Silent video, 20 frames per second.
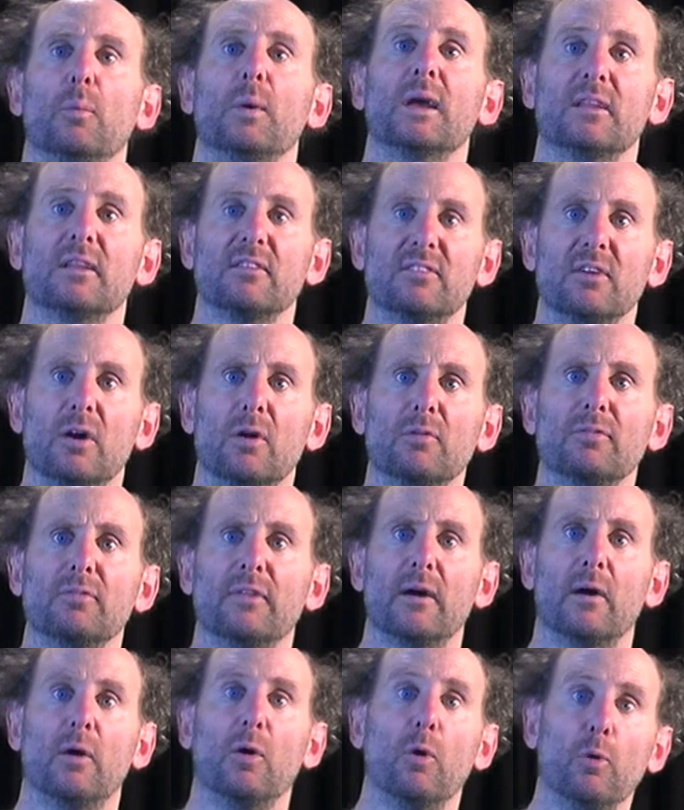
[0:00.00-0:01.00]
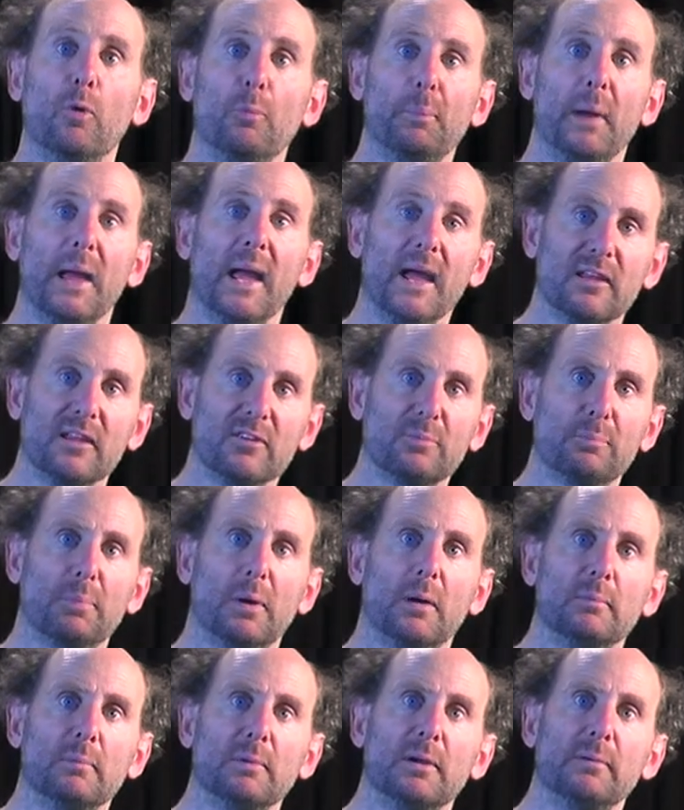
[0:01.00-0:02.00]
can solve the all pairs
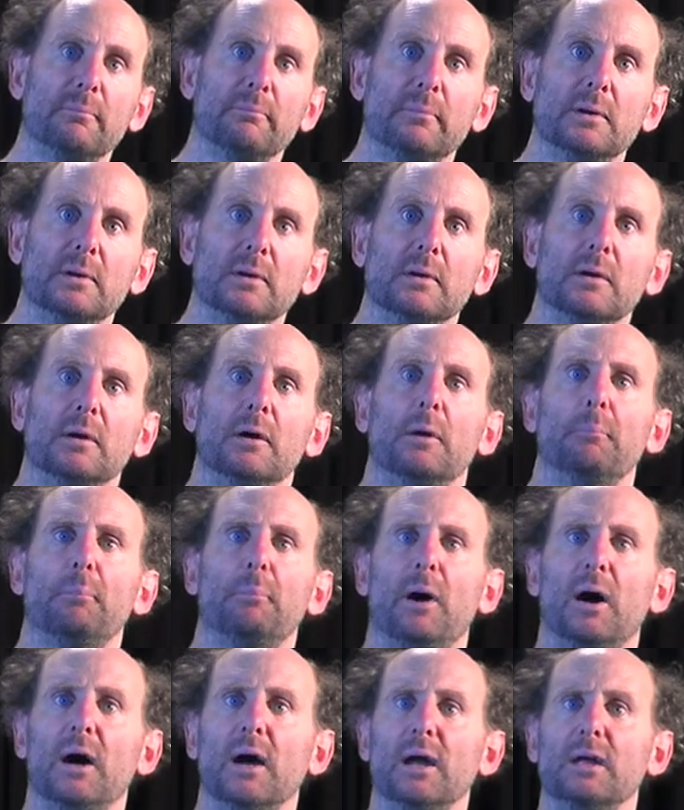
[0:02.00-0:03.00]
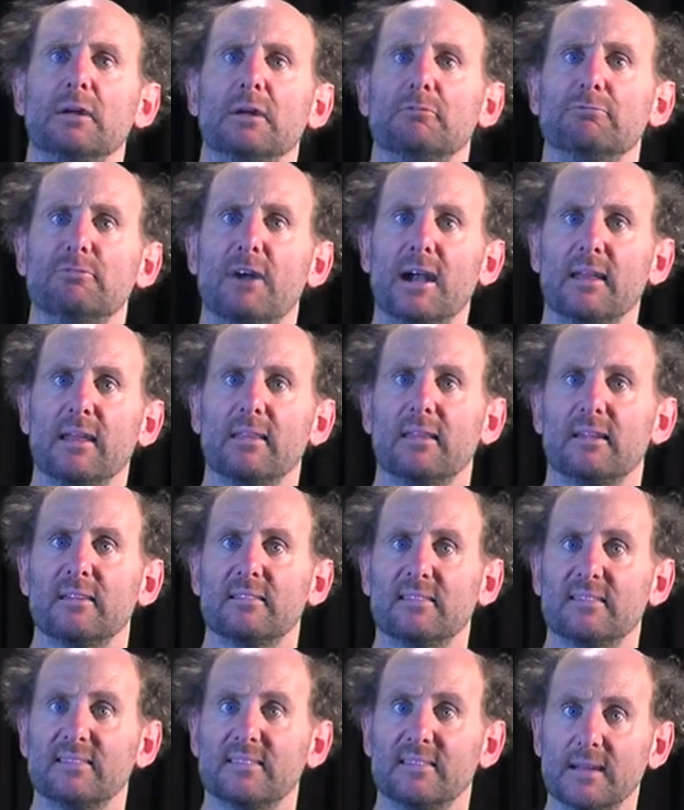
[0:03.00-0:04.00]
problem by running the
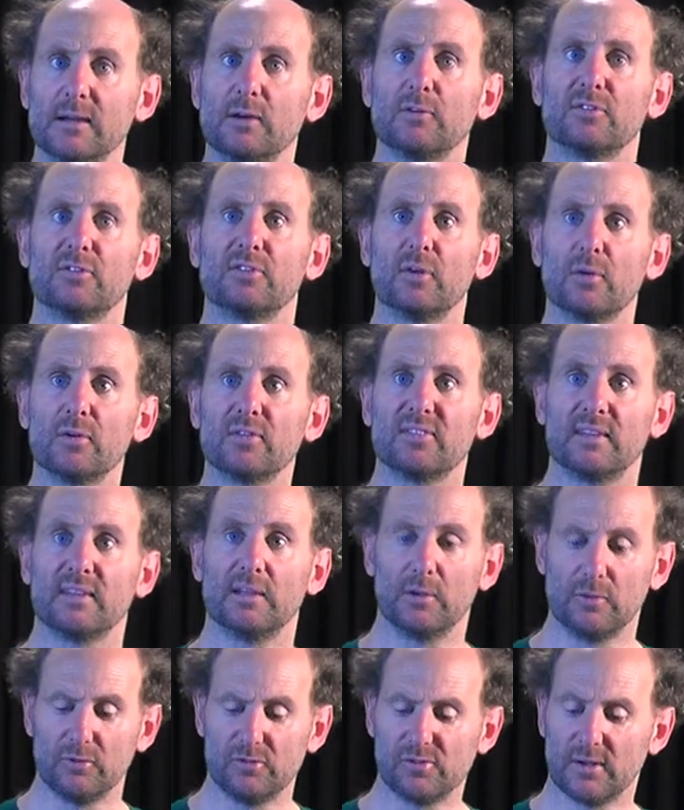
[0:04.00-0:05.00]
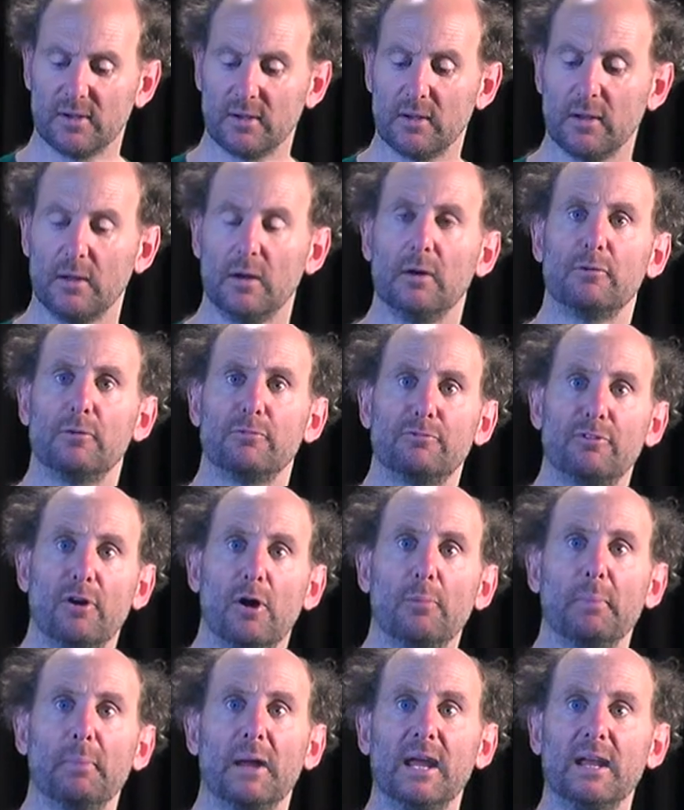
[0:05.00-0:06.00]
single source solution
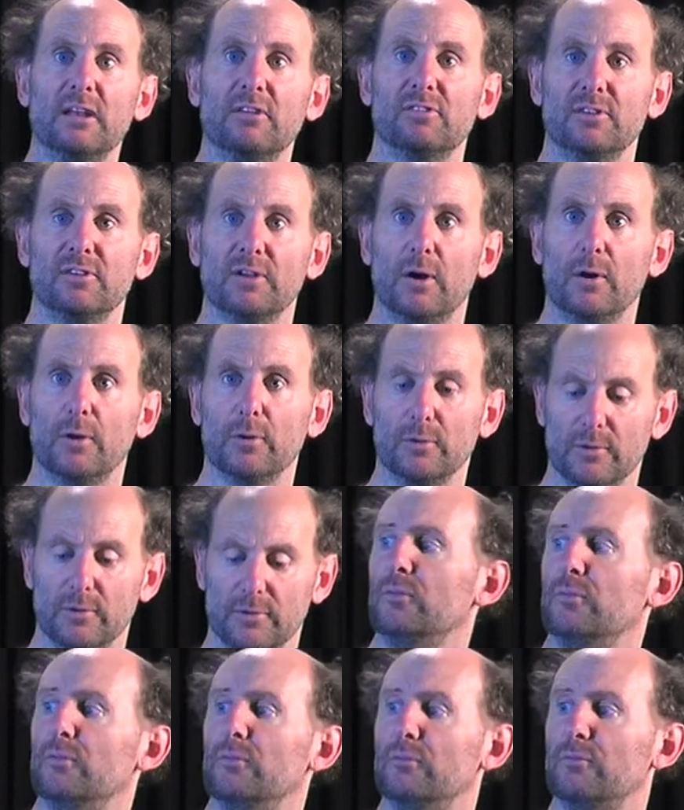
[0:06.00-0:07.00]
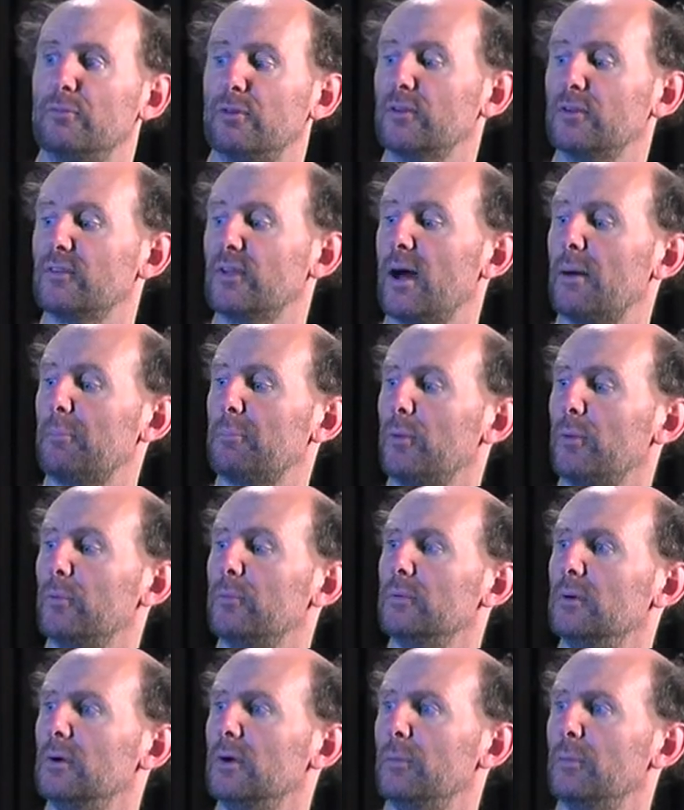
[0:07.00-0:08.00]
from each node. For example,
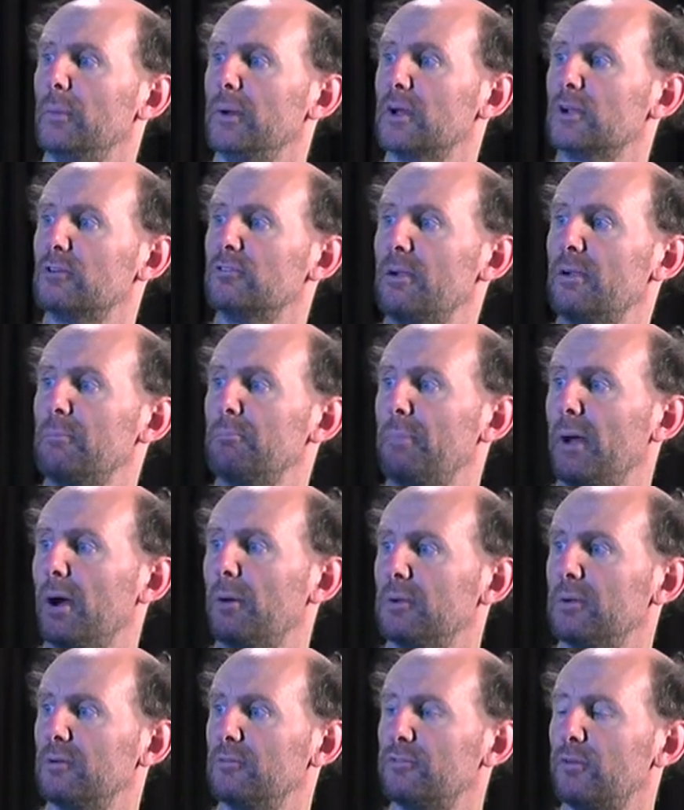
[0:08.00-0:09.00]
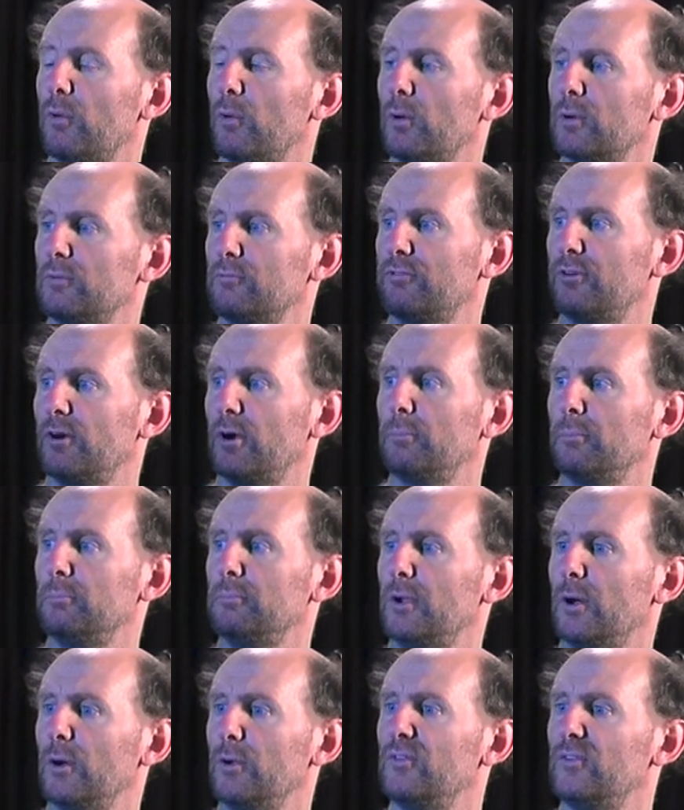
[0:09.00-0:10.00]
we could run Bellman-Ford from
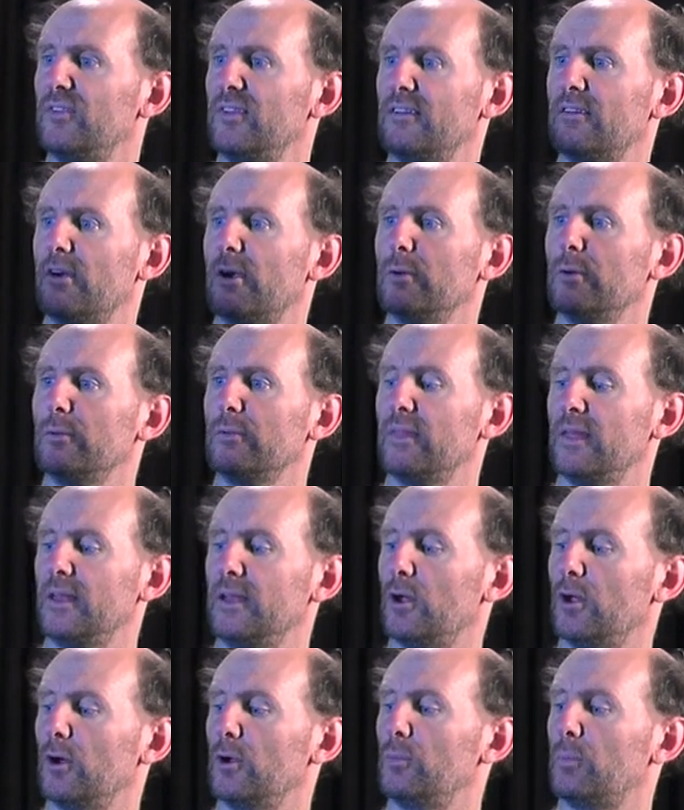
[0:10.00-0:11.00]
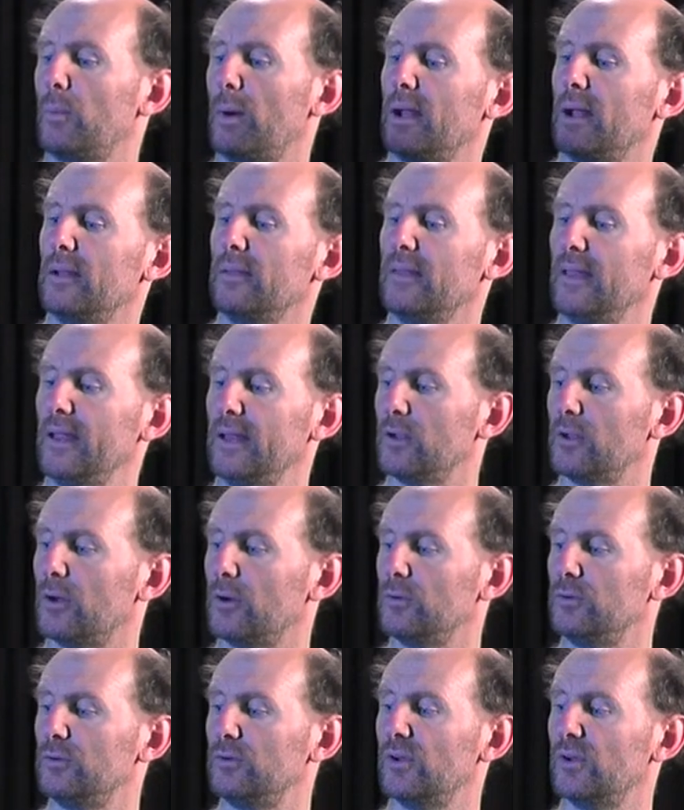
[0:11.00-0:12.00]
node 0, then node 1, then
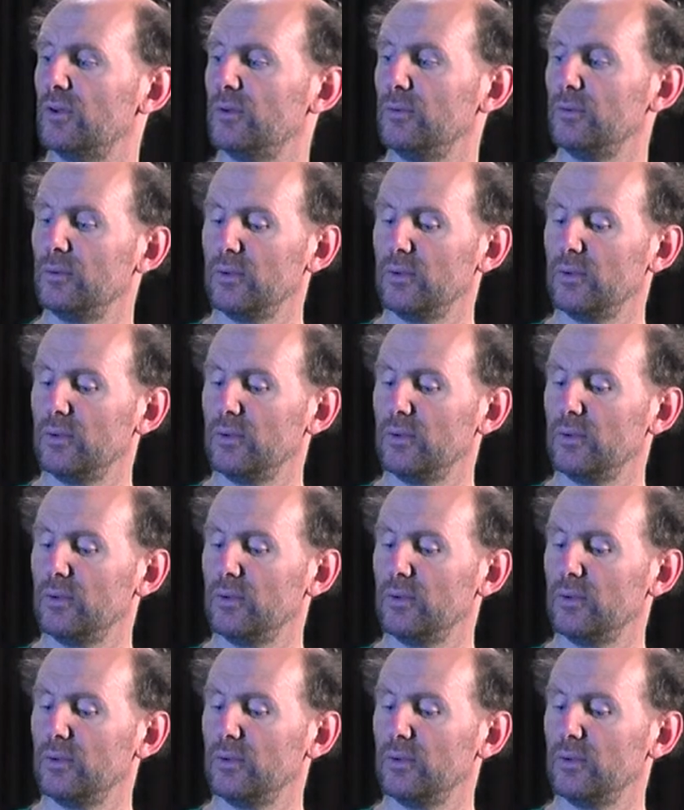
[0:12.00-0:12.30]
node 2,